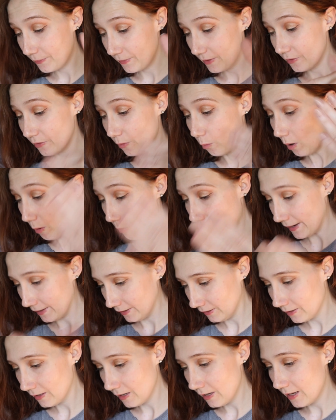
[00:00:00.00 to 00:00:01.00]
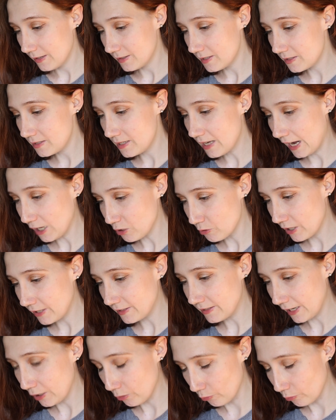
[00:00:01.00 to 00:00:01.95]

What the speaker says: So while we're at it, this is the Hydrating Day